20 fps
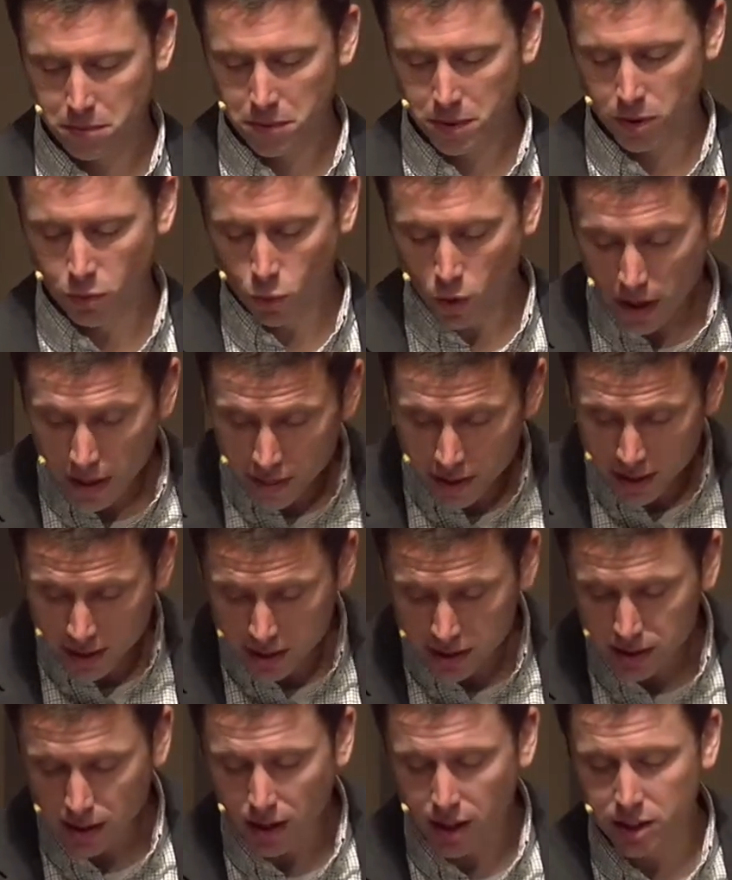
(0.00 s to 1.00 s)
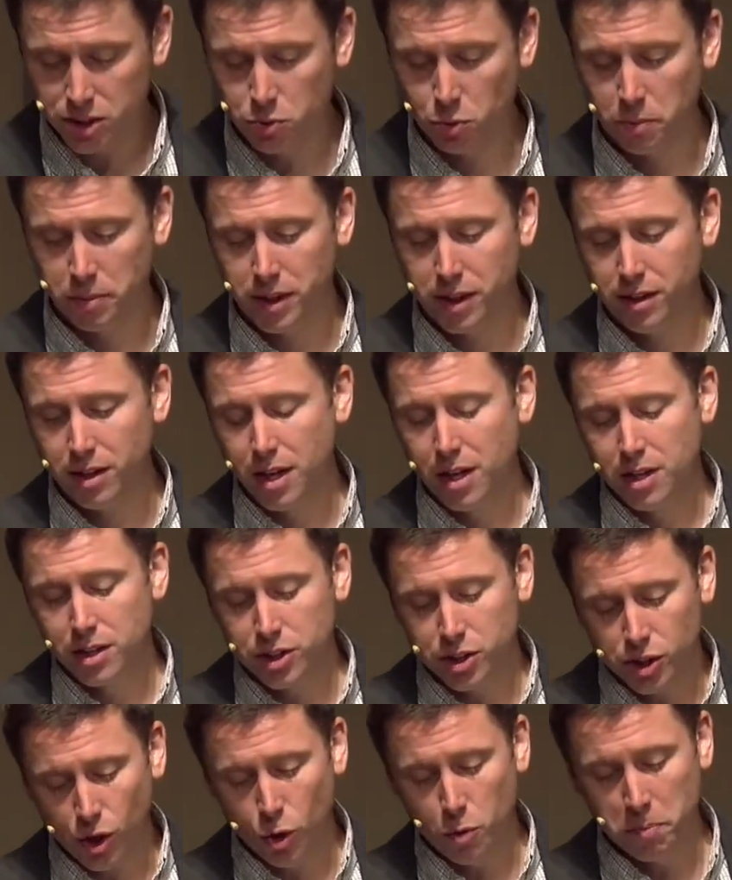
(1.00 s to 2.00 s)
One of these sons will be
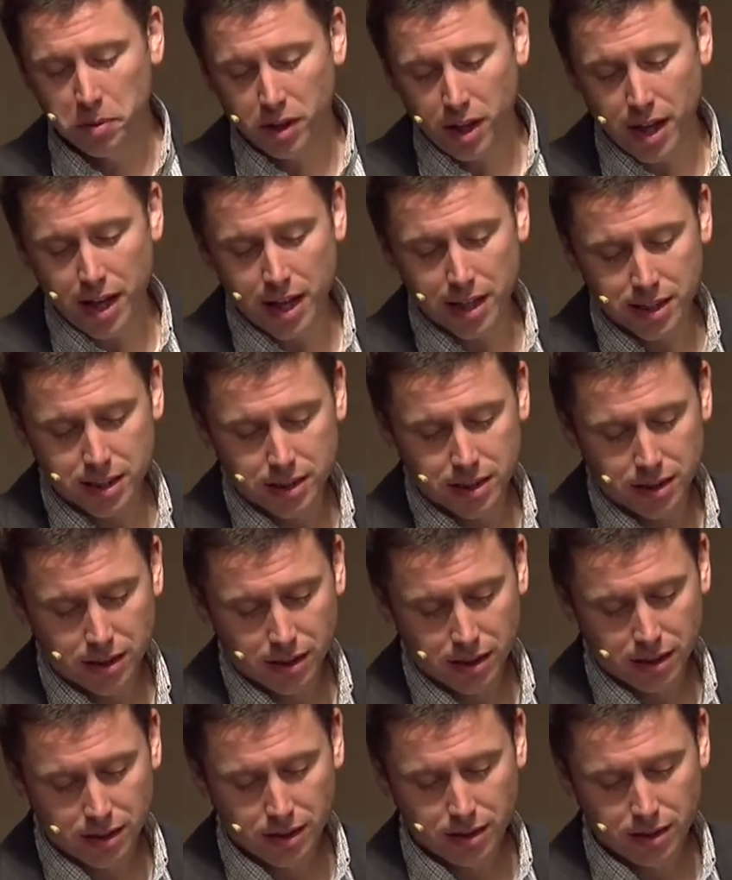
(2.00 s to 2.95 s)
so blessed